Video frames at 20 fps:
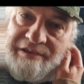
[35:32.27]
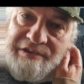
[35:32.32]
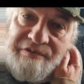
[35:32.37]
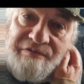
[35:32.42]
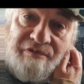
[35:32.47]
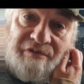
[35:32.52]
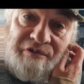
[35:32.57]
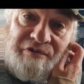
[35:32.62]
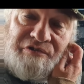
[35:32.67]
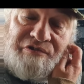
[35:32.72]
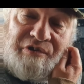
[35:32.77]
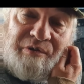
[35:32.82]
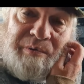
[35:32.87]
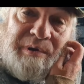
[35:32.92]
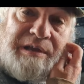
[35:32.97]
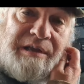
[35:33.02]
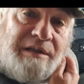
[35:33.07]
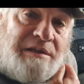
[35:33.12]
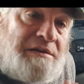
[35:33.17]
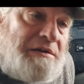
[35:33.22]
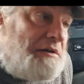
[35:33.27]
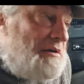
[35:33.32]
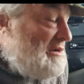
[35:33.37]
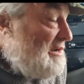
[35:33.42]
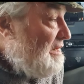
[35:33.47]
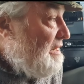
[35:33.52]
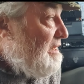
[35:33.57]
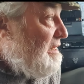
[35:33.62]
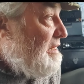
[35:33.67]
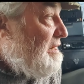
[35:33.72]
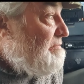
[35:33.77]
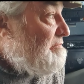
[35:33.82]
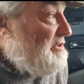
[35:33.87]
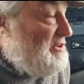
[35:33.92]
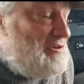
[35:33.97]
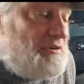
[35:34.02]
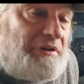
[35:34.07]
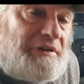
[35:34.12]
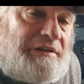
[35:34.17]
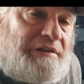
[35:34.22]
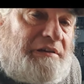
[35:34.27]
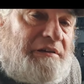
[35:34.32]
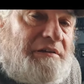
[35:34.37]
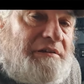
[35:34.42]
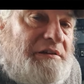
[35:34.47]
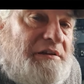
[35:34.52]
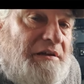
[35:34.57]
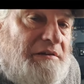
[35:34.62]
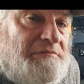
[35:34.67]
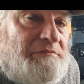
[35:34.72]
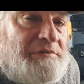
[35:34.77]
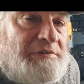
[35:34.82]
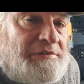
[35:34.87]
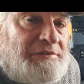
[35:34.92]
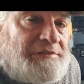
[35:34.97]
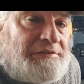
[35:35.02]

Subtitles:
You got to do it. You got to, you know,